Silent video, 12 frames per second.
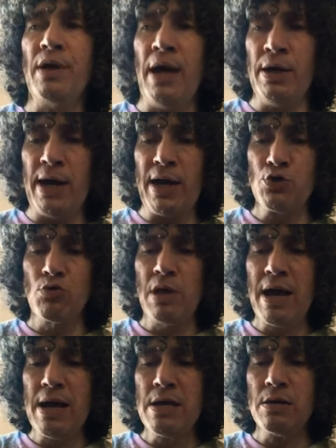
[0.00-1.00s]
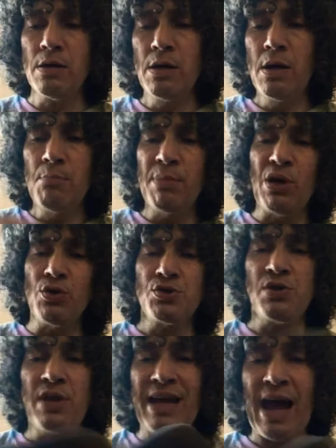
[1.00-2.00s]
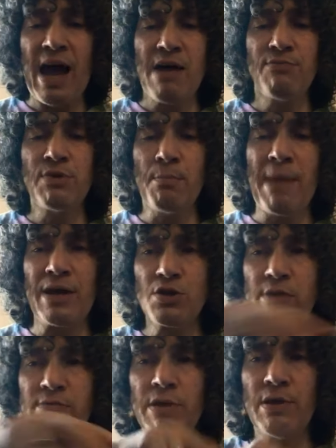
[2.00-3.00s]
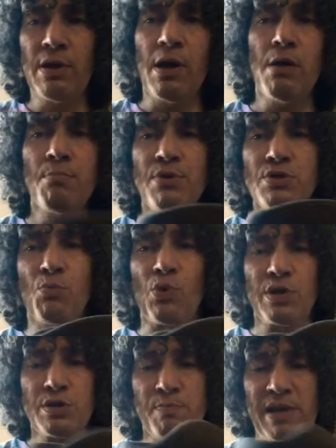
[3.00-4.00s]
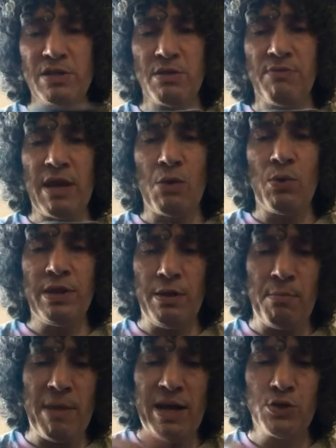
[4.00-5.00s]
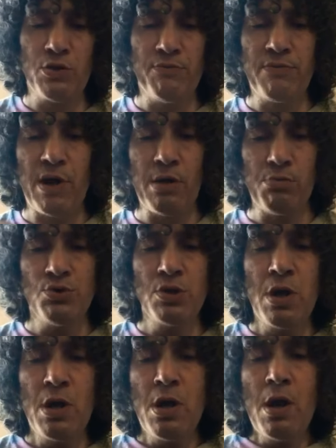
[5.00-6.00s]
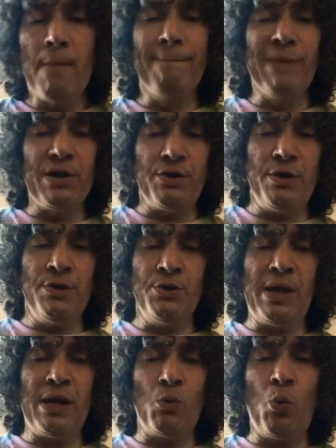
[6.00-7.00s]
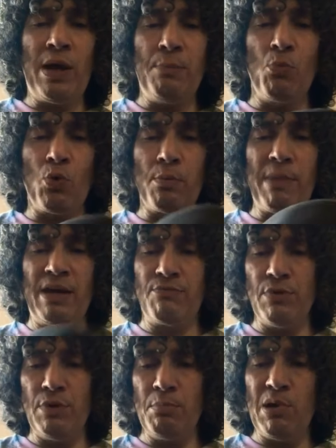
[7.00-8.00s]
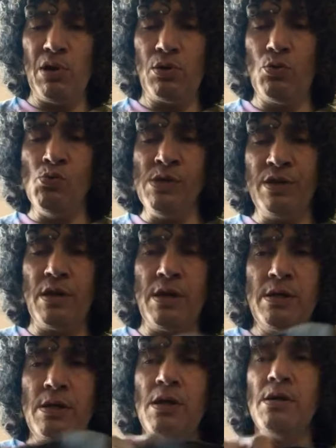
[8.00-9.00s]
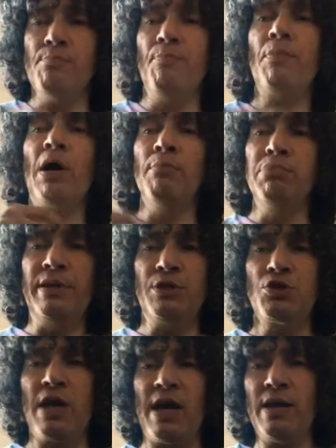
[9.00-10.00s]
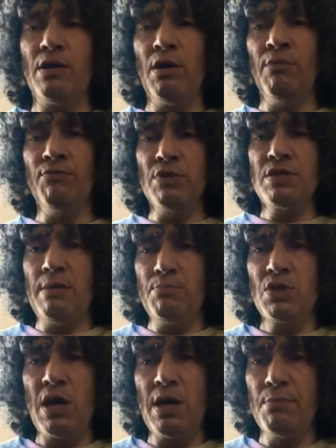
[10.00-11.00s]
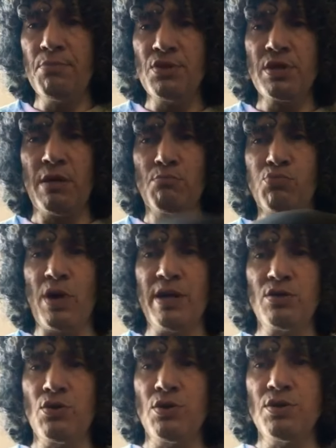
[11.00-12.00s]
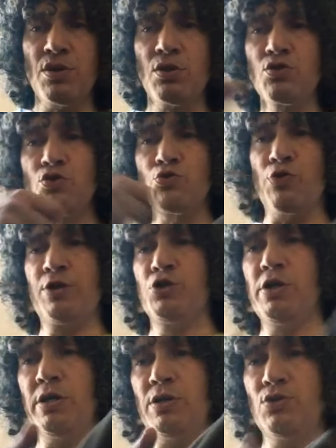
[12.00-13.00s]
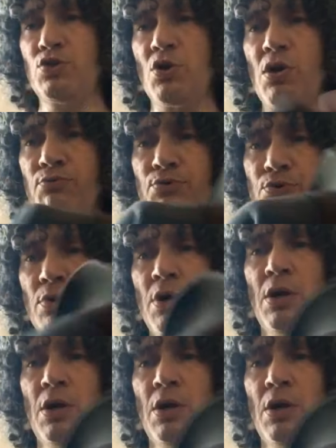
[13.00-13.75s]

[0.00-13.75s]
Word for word: natural hat, because they have to match everything up. It's more expensive that way. They match the fibers, but you get way more bang for the buck with a bleached hat of the same type, the same price, because it's stretchy and softer,